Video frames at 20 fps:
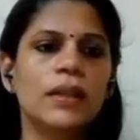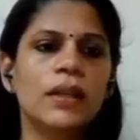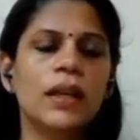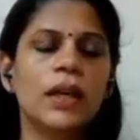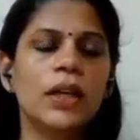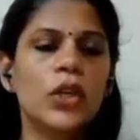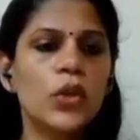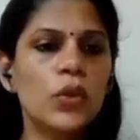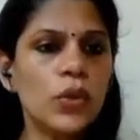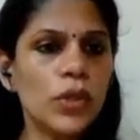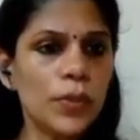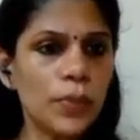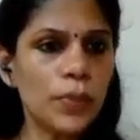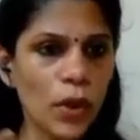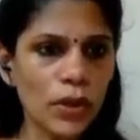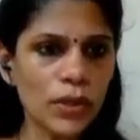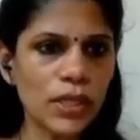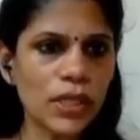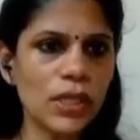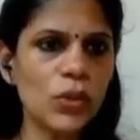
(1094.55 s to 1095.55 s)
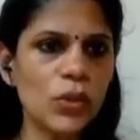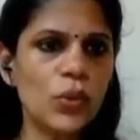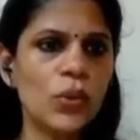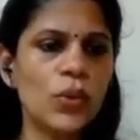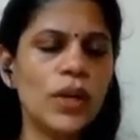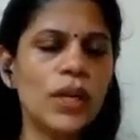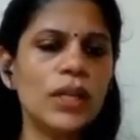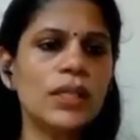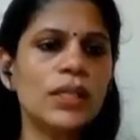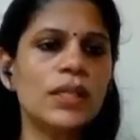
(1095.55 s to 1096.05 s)
Use positive
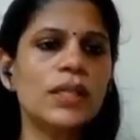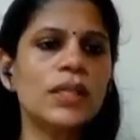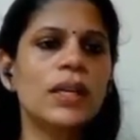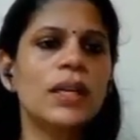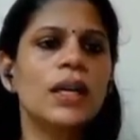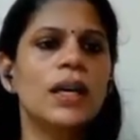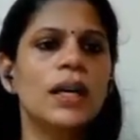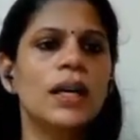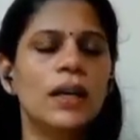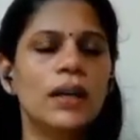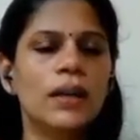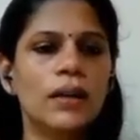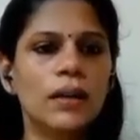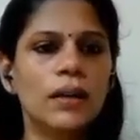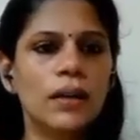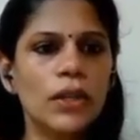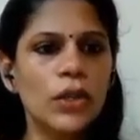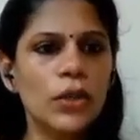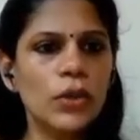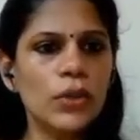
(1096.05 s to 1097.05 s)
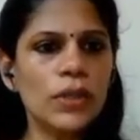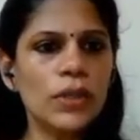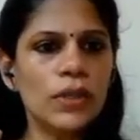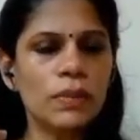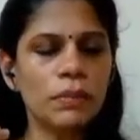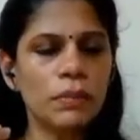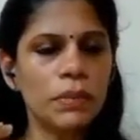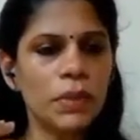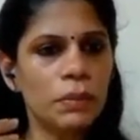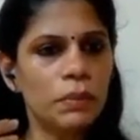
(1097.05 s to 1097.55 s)
words.
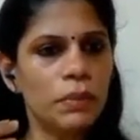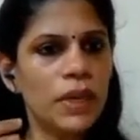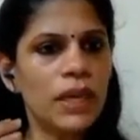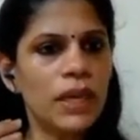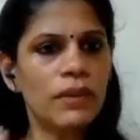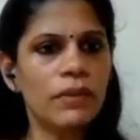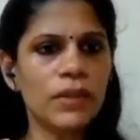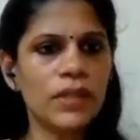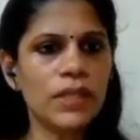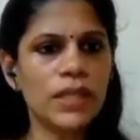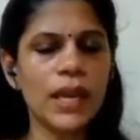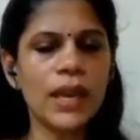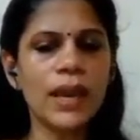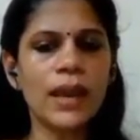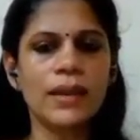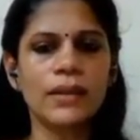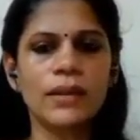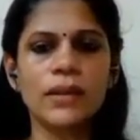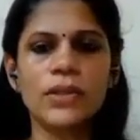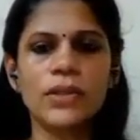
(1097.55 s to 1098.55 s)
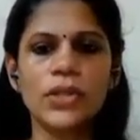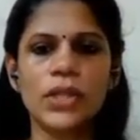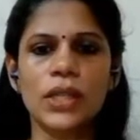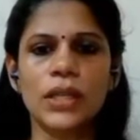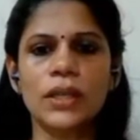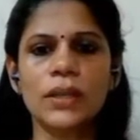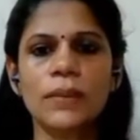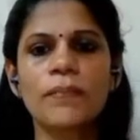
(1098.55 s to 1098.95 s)
Stay energetic.